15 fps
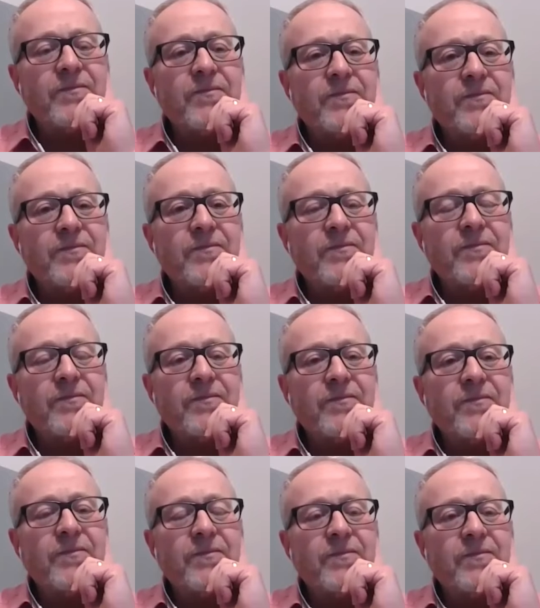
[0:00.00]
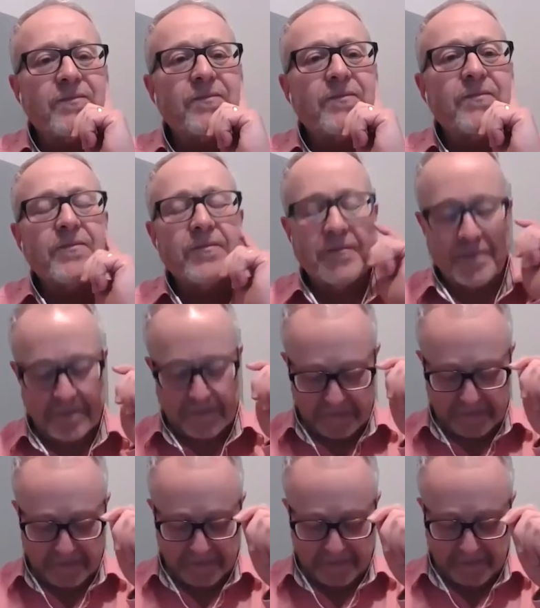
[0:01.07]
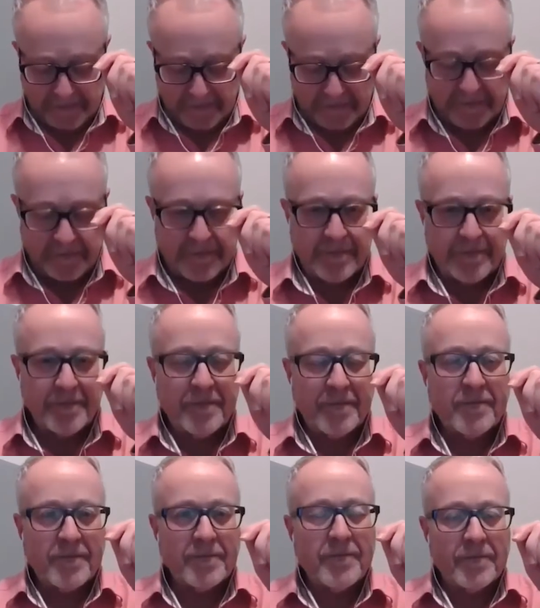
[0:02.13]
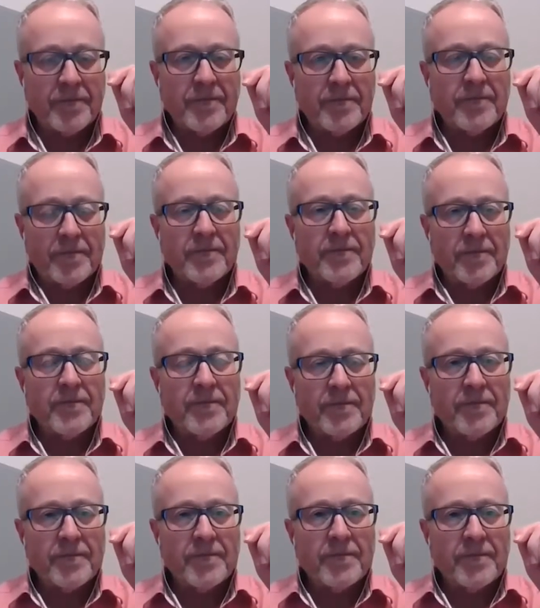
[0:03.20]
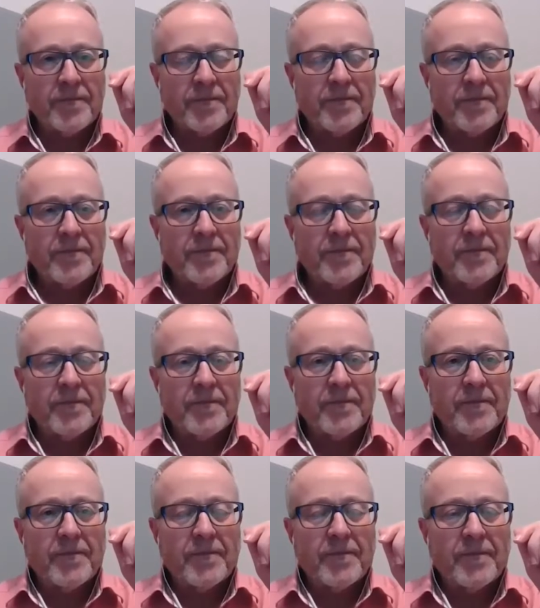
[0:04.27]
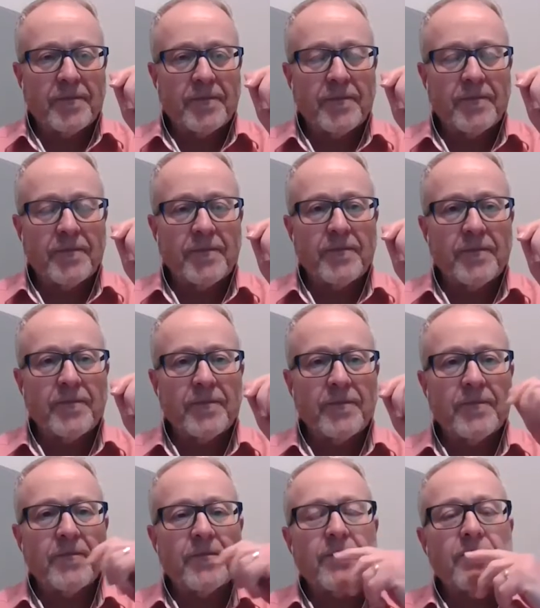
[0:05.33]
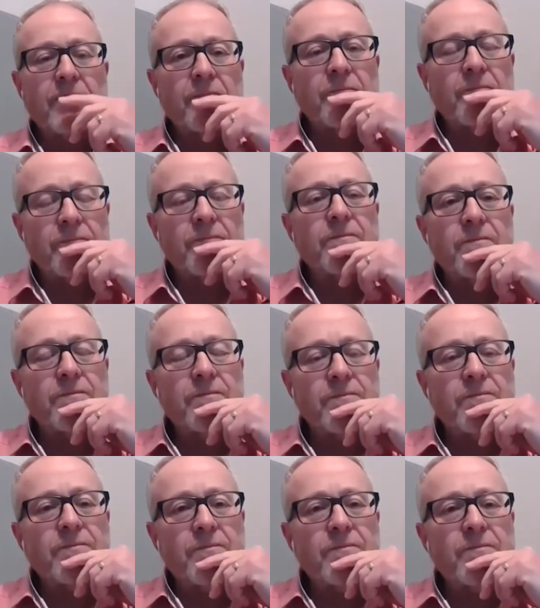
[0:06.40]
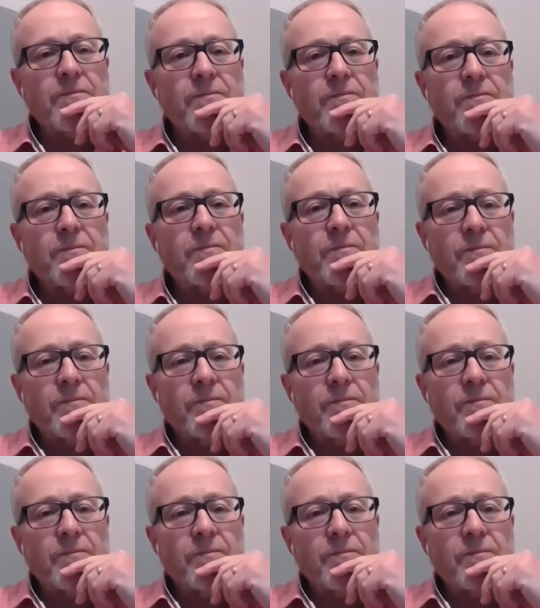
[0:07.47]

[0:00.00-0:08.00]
The person shown says nothing.